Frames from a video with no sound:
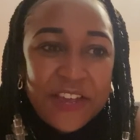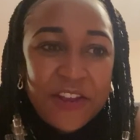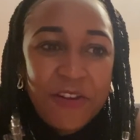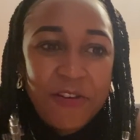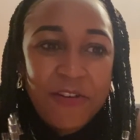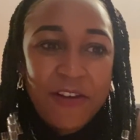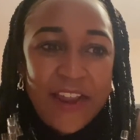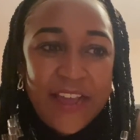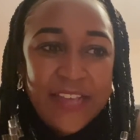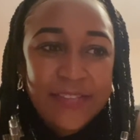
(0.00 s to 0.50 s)
You know,
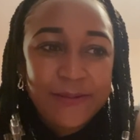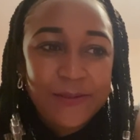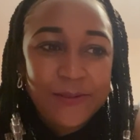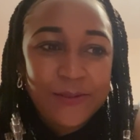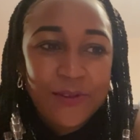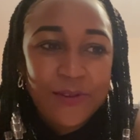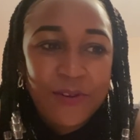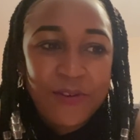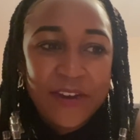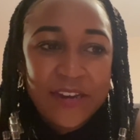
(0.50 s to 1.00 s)
God has been
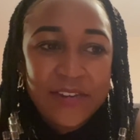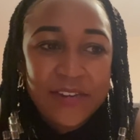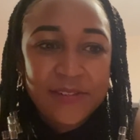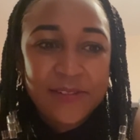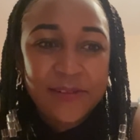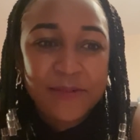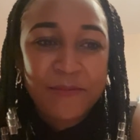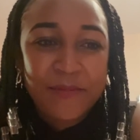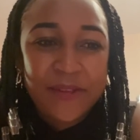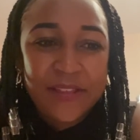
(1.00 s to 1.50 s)
so great
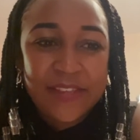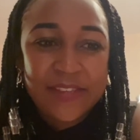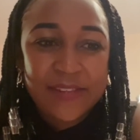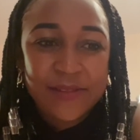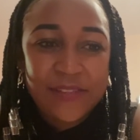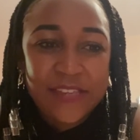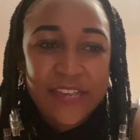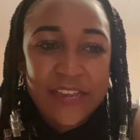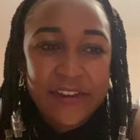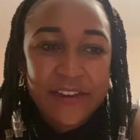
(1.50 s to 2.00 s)
to me
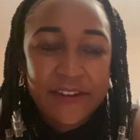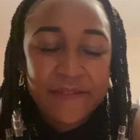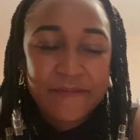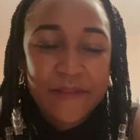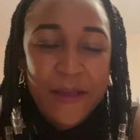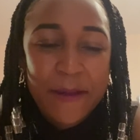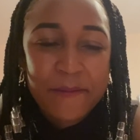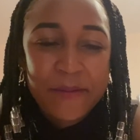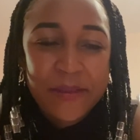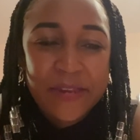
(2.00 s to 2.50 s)
this year.
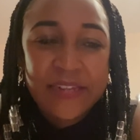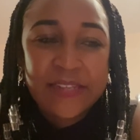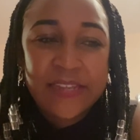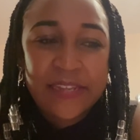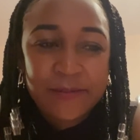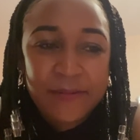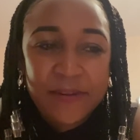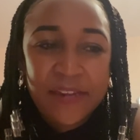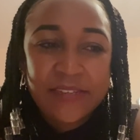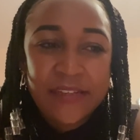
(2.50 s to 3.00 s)
I mean, it
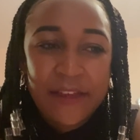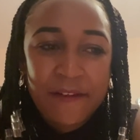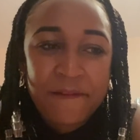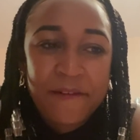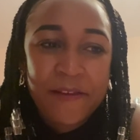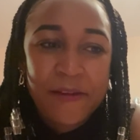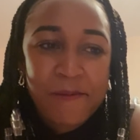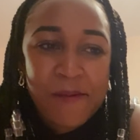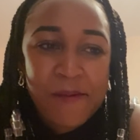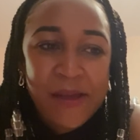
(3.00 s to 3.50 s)
has been a
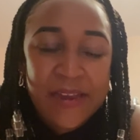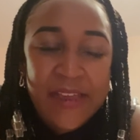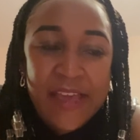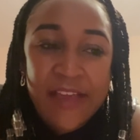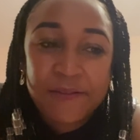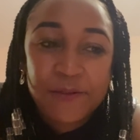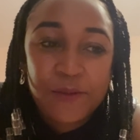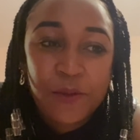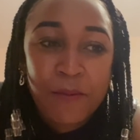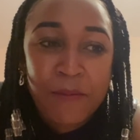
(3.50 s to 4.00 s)
tough year, but I
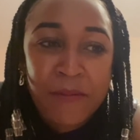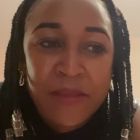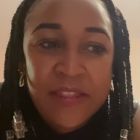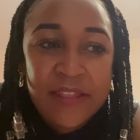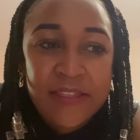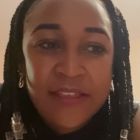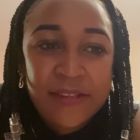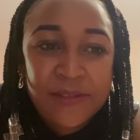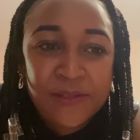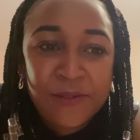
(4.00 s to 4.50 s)
have so many
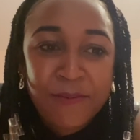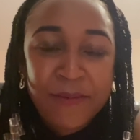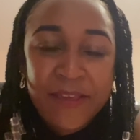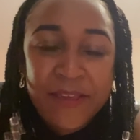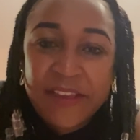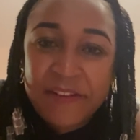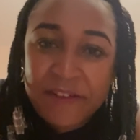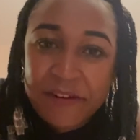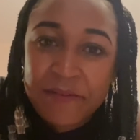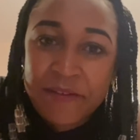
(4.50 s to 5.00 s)
things to be
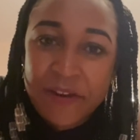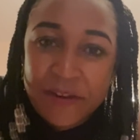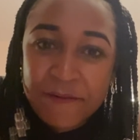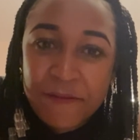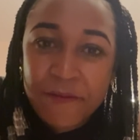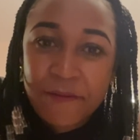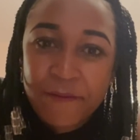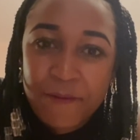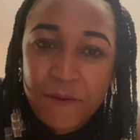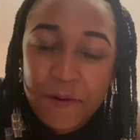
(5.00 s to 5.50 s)

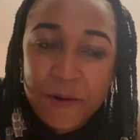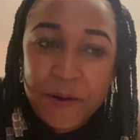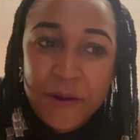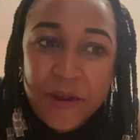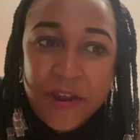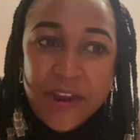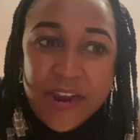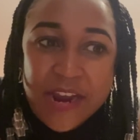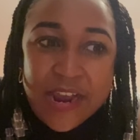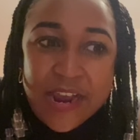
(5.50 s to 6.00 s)
grateful for.
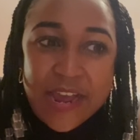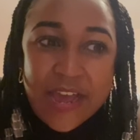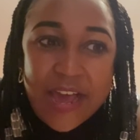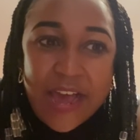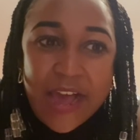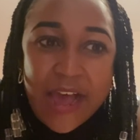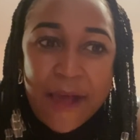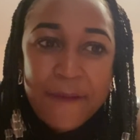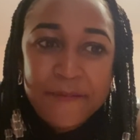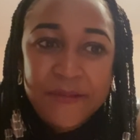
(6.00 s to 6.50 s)

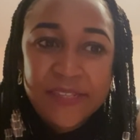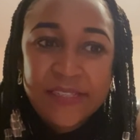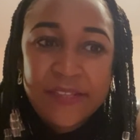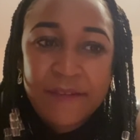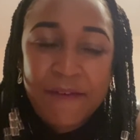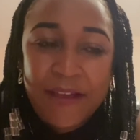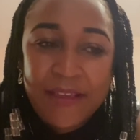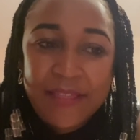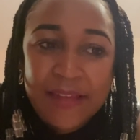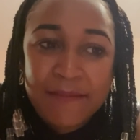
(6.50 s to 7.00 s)
Um, just the
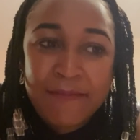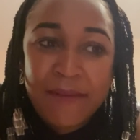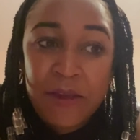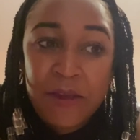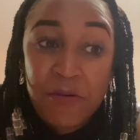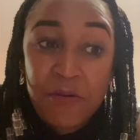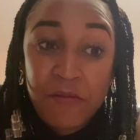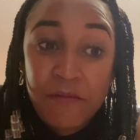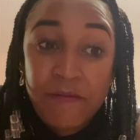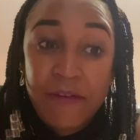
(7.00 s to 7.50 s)
fact that my
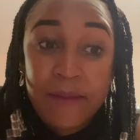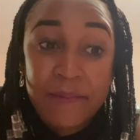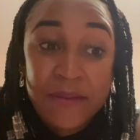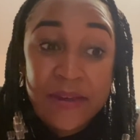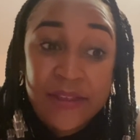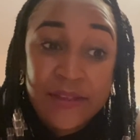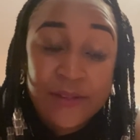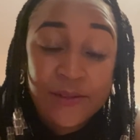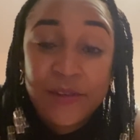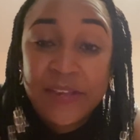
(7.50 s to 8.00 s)
whole
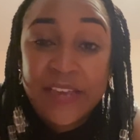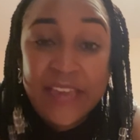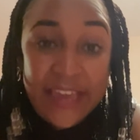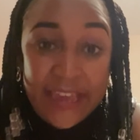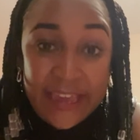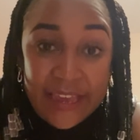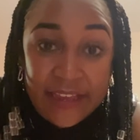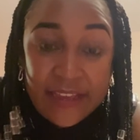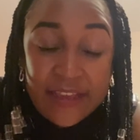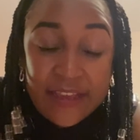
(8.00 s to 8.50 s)
family is
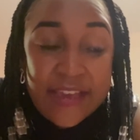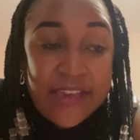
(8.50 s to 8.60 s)
okay.